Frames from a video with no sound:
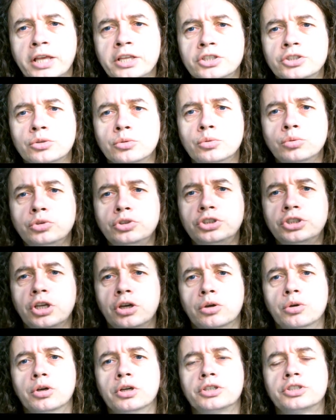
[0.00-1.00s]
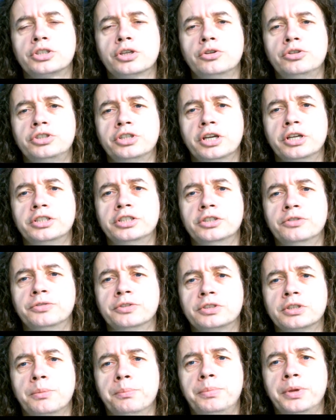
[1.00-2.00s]
it's also associated
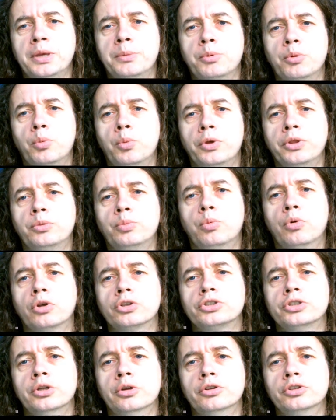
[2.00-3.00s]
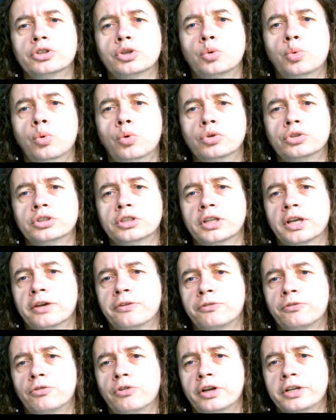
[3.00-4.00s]
for some people with what's known as a quarter
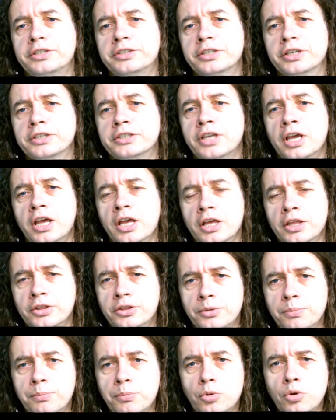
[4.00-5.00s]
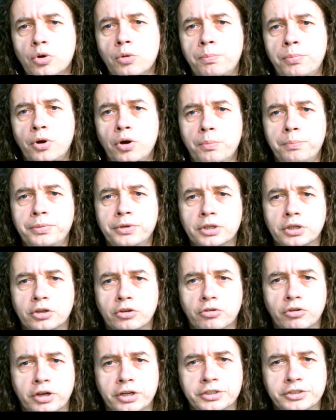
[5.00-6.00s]
life crisis. The more popular
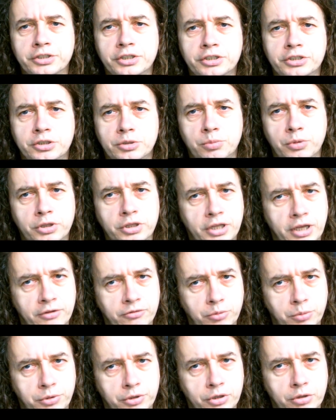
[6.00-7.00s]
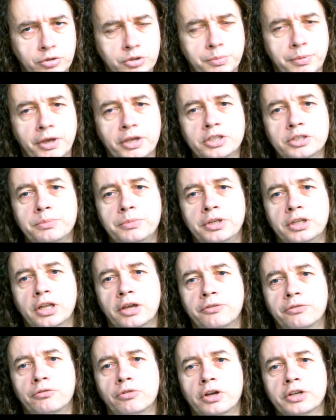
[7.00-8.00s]
crisis, the one that everyone knows about, is the
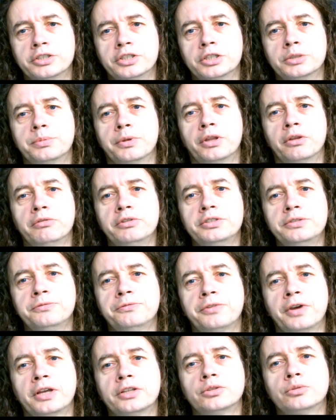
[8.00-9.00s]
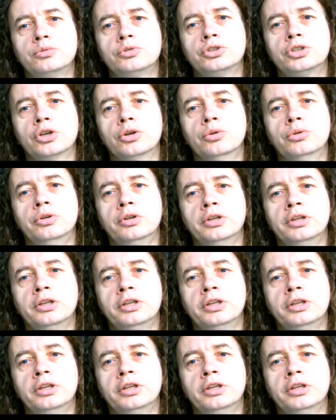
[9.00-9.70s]
midlife crisis, but there is in fact also